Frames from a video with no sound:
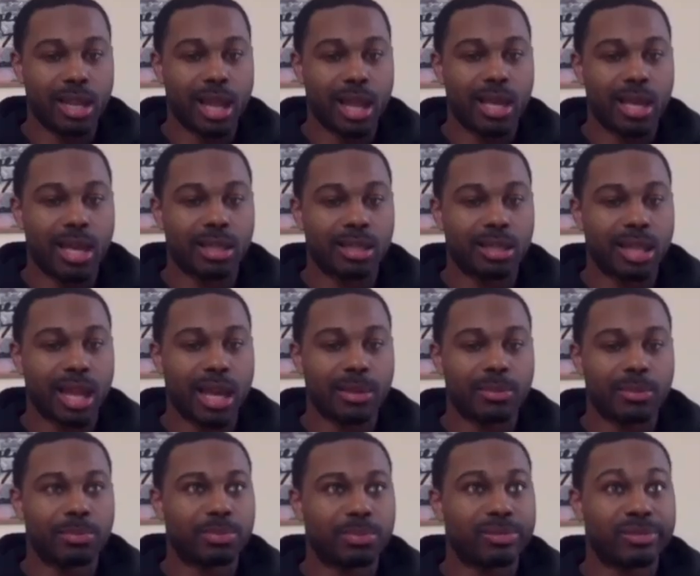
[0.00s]
like like
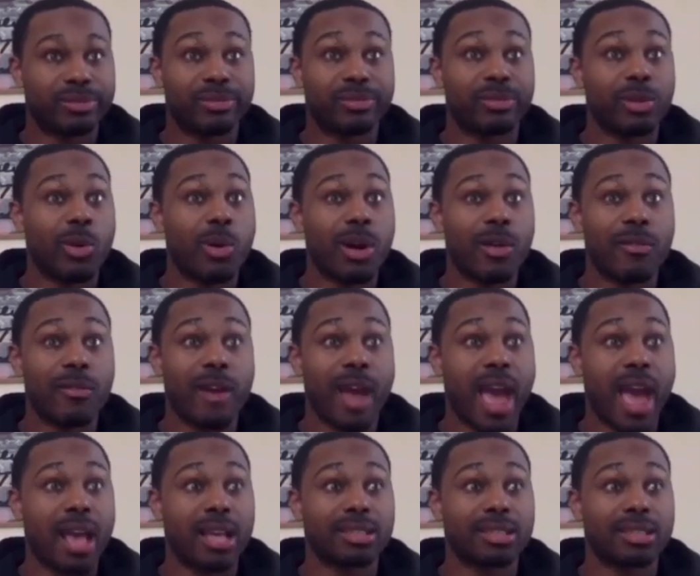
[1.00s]
four or
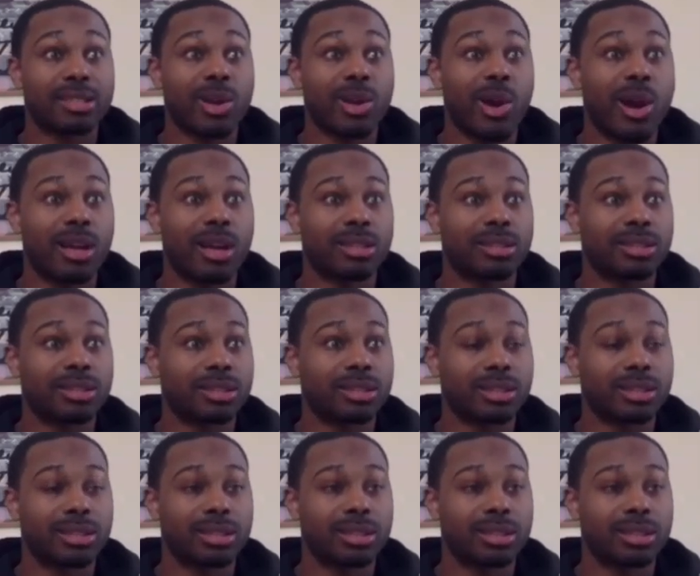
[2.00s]
five starters.